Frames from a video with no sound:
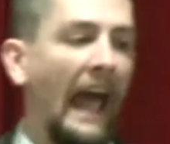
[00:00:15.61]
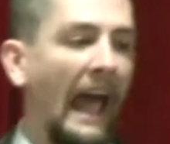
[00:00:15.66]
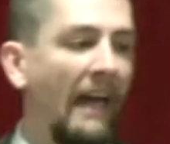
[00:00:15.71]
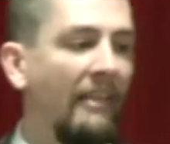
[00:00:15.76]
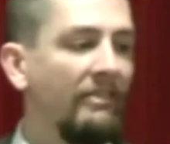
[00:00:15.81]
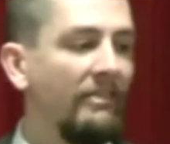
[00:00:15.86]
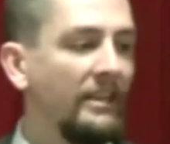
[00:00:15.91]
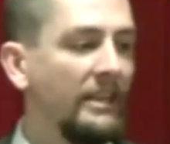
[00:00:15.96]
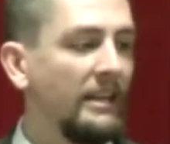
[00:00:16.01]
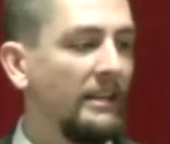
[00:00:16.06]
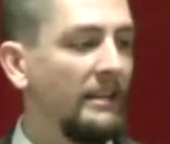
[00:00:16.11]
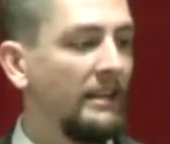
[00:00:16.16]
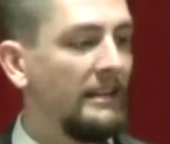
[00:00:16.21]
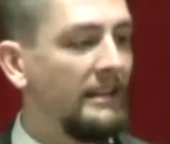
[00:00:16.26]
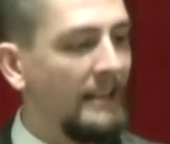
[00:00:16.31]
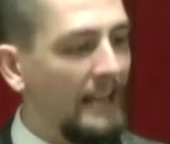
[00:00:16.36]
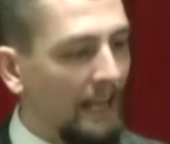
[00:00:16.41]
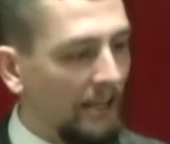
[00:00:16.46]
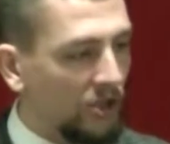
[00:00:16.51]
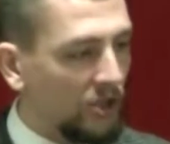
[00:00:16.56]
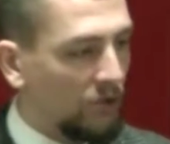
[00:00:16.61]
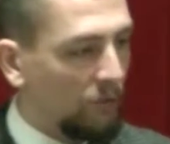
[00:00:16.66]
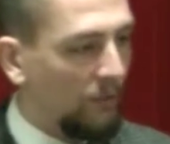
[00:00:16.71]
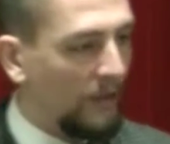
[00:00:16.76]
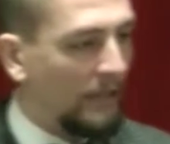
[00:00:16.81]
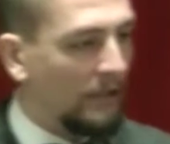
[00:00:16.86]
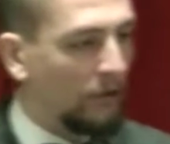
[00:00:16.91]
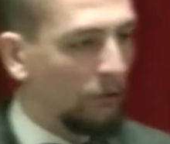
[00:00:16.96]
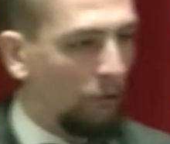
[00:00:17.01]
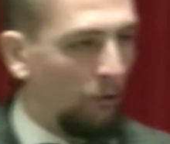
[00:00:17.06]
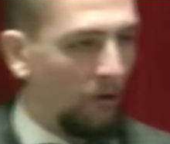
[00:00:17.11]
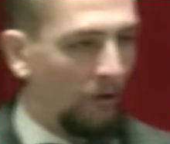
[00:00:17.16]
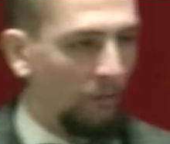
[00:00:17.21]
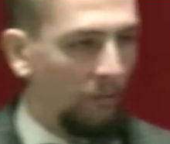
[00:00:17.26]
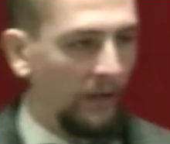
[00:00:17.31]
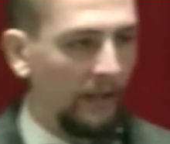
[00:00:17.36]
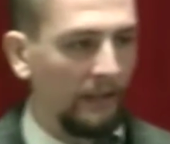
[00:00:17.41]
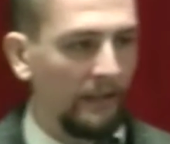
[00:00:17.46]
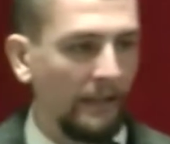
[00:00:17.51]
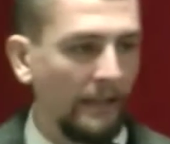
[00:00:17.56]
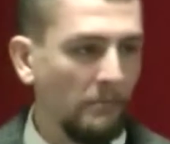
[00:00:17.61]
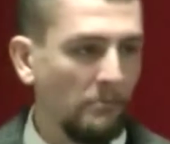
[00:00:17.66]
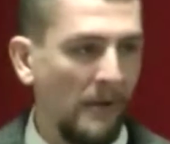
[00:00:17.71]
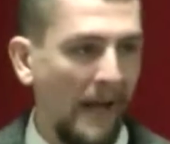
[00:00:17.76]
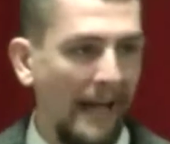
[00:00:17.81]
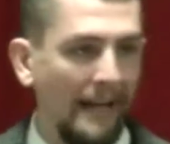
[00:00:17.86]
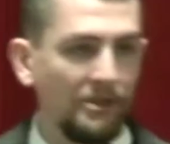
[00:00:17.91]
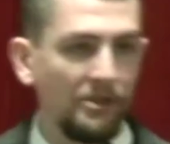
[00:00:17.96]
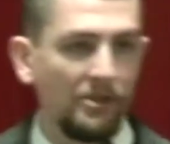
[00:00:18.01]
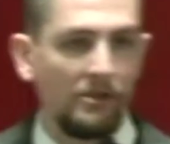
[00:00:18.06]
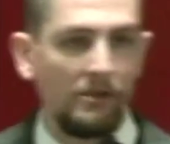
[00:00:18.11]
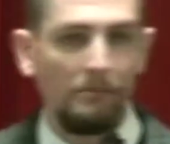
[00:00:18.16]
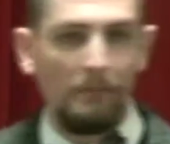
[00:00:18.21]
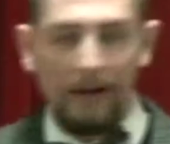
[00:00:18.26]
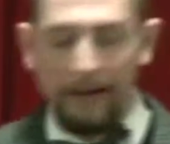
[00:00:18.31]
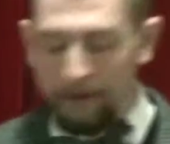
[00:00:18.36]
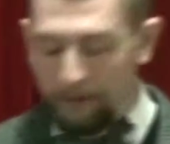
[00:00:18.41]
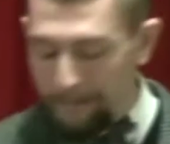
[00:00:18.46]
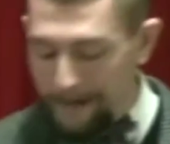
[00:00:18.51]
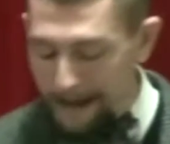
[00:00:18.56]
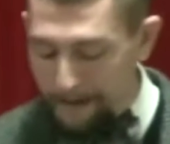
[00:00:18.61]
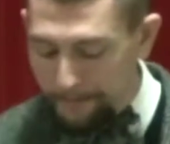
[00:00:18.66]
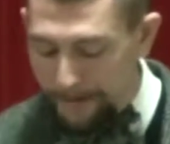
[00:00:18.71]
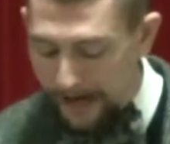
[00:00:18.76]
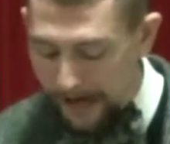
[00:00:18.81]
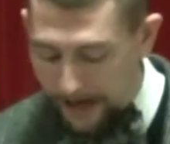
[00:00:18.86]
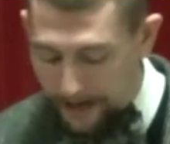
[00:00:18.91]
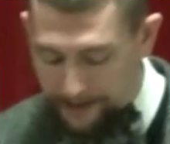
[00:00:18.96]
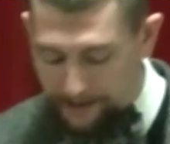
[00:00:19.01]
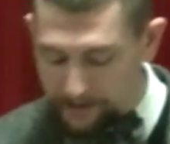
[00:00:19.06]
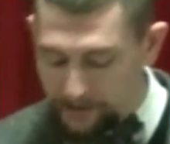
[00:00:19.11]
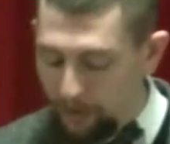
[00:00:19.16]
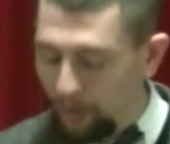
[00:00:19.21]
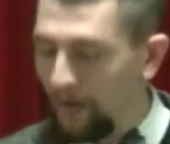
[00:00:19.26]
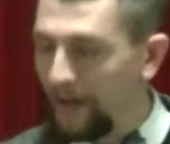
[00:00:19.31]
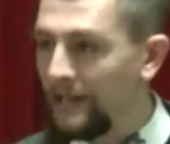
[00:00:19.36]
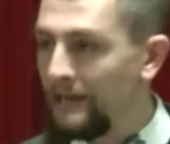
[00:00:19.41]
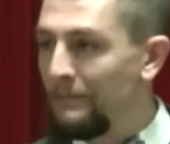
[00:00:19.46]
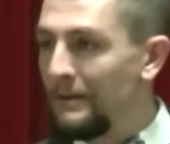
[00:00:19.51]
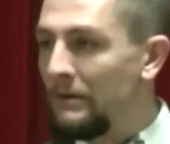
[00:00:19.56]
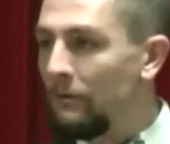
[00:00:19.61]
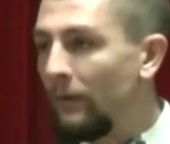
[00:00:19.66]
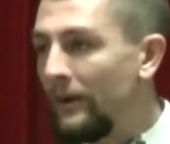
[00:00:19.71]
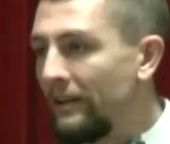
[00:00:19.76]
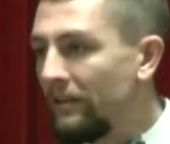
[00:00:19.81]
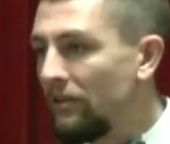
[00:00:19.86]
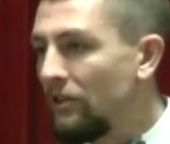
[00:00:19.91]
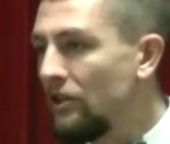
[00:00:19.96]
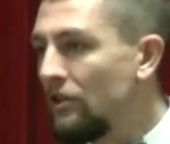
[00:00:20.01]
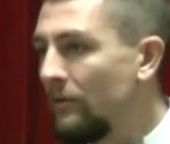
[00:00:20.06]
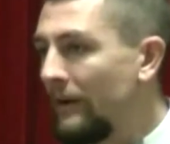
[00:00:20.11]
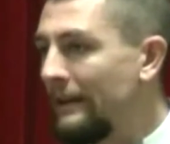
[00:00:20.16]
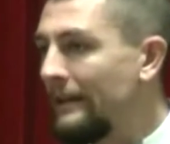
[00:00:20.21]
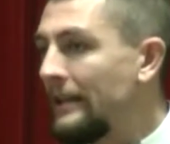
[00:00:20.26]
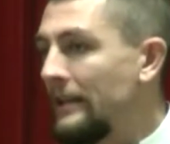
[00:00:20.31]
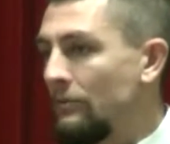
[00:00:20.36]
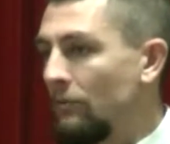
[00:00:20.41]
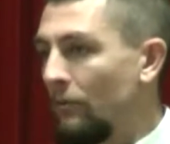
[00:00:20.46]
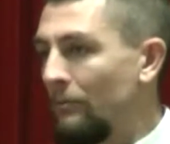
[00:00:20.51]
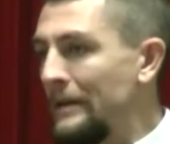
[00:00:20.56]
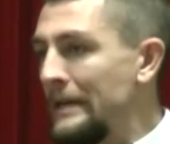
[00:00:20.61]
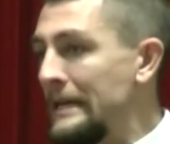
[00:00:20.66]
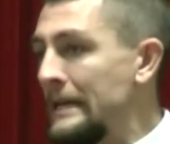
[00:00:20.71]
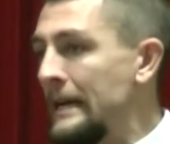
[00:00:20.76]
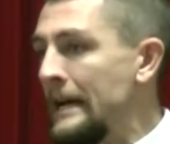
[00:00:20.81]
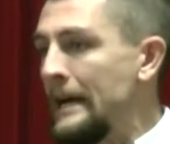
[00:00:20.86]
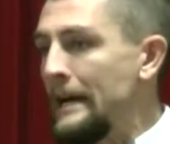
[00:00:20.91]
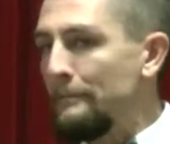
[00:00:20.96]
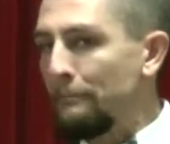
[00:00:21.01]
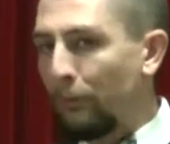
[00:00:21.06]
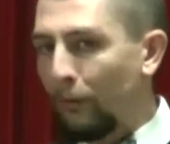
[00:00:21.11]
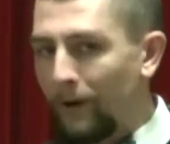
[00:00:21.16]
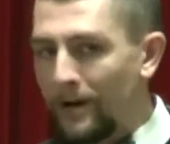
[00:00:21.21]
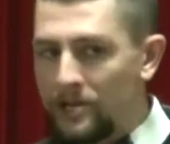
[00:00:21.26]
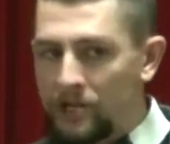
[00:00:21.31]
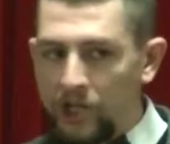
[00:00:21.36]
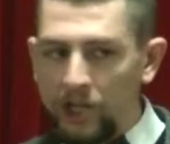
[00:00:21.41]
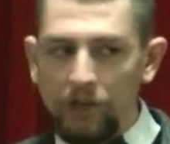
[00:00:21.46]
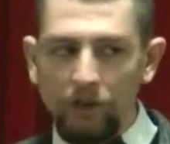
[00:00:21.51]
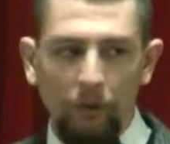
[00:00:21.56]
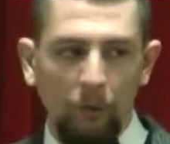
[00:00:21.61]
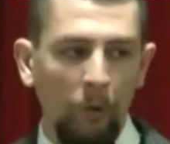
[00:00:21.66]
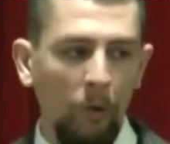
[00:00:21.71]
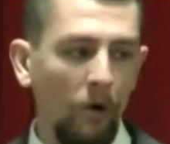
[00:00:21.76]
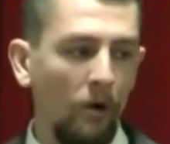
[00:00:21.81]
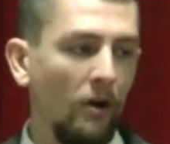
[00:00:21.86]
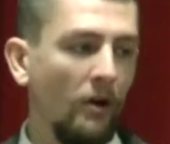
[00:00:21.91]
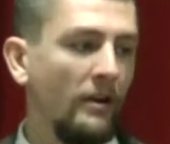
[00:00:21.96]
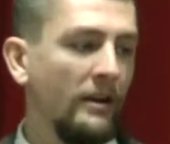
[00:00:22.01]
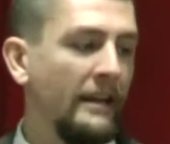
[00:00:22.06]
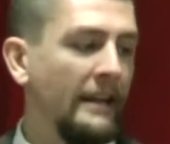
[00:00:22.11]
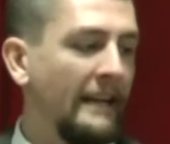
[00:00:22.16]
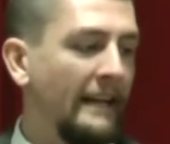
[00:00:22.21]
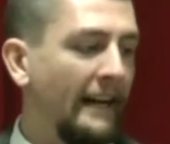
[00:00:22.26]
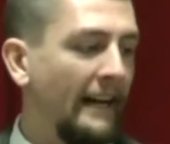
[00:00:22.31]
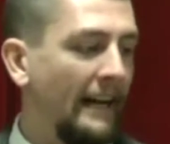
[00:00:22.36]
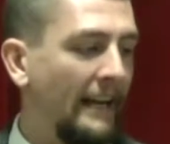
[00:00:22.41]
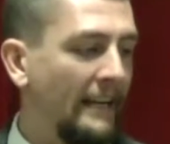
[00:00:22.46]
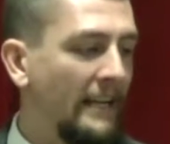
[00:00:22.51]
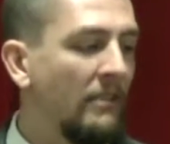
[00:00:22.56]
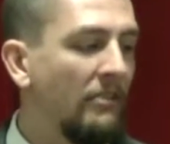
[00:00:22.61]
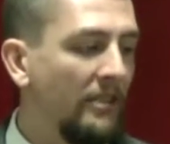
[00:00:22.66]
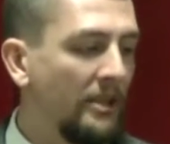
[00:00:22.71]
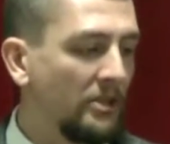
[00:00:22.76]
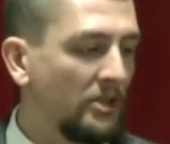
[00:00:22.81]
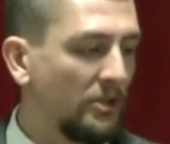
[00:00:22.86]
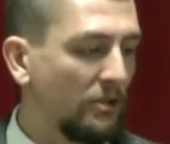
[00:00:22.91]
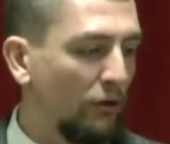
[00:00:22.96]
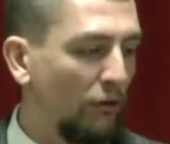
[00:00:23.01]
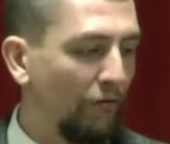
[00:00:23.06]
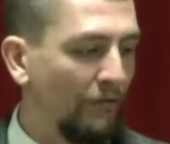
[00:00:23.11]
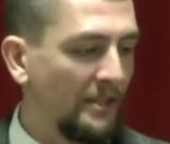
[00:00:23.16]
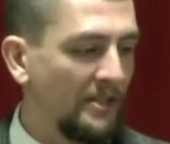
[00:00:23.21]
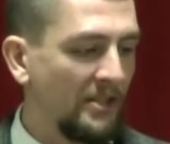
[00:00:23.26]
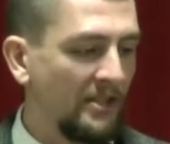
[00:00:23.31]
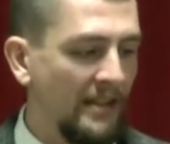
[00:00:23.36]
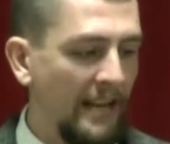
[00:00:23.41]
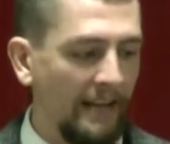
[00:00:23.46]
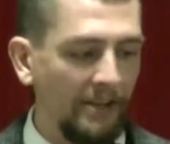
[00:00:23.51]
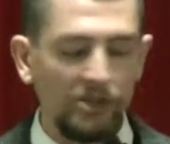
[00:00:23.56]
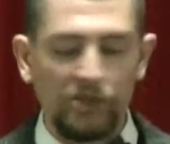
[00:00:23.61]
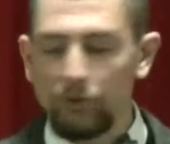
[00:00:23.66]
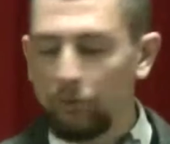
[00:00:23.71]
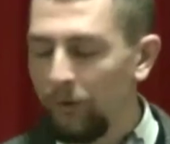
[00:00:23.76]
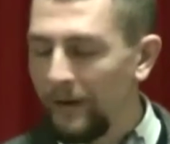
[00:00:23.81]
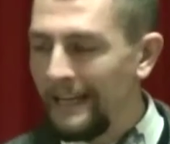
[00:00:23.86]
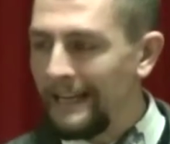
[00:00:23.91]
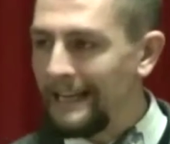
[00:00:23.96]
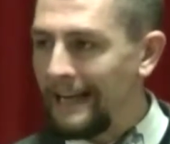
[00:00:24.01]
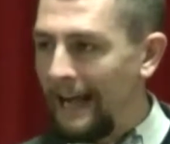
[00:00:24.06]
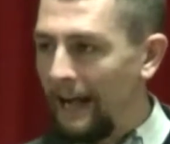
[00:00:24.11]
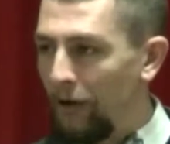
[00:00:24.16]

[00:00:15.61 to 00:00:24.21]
And then next week, Lord willing, Pastor Michael Babcock is going to be with you and he will be preaching the word uh, in this service next week.